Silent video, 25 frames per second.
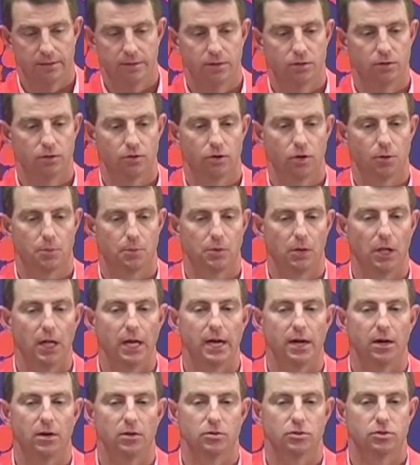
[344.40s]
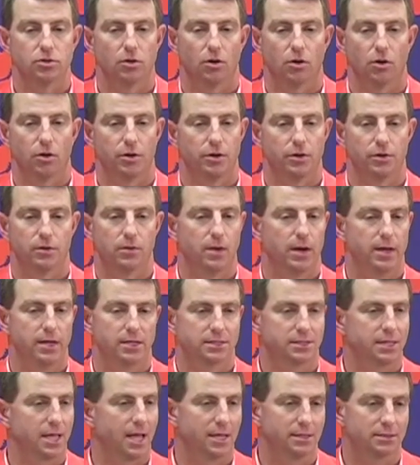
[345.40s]
Your players are your
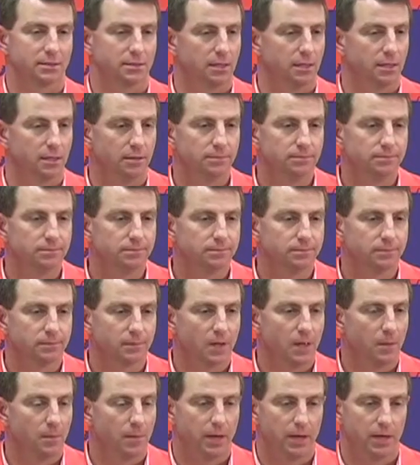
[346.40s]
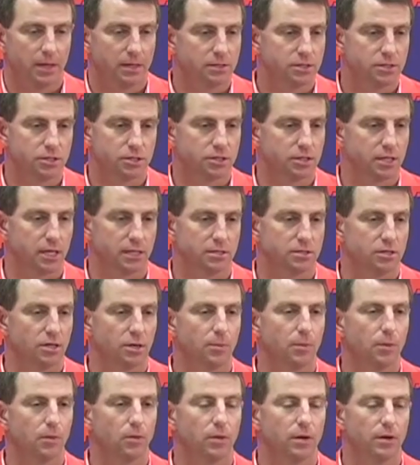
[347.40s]
greatest asset. I mean, it's just that
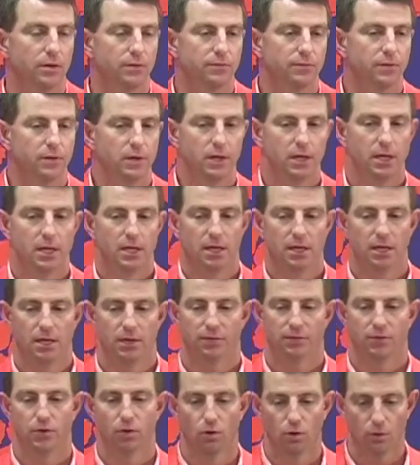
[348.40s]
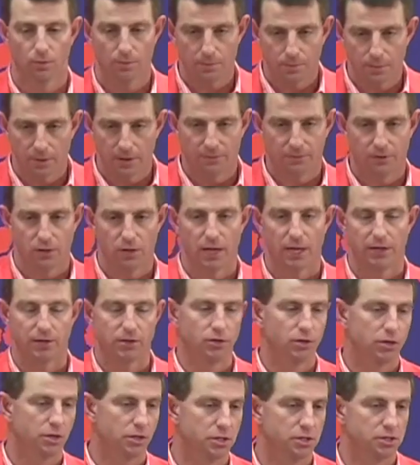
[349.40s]
simple. If you're not
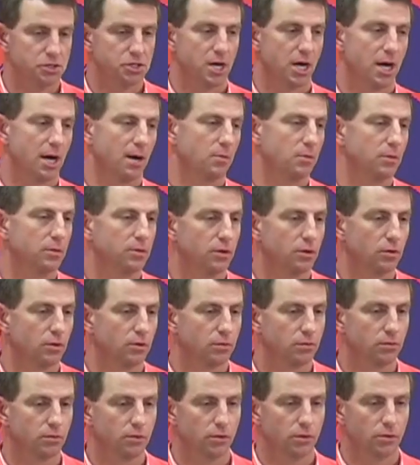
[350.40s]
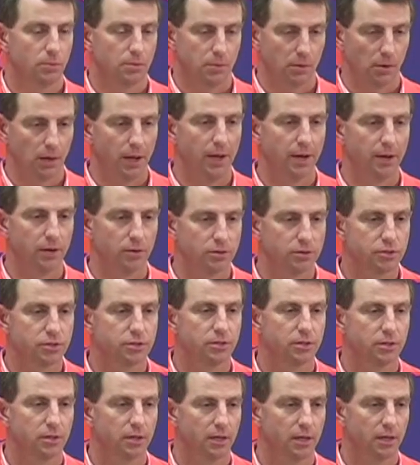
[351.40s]
doing a good job with your
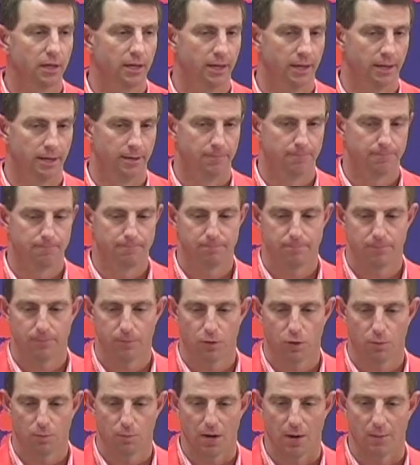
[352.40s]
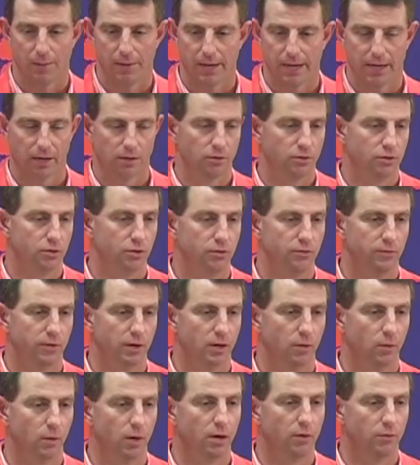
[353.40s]
players, you're probably not going to do
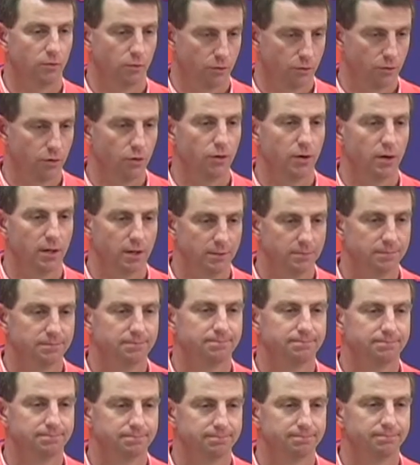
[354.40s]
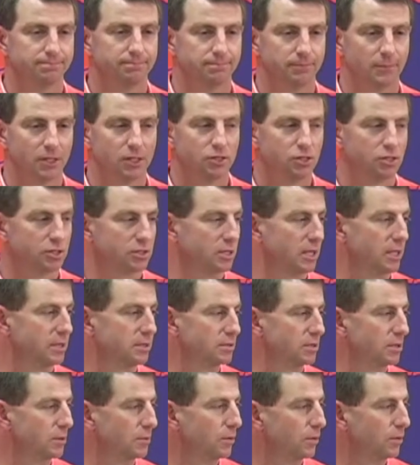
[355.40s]
very well in recruiting. It's just that
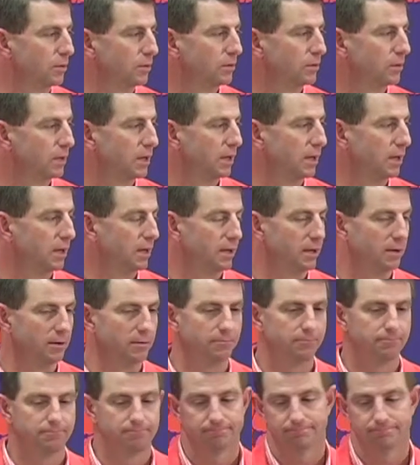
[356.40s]
simple. I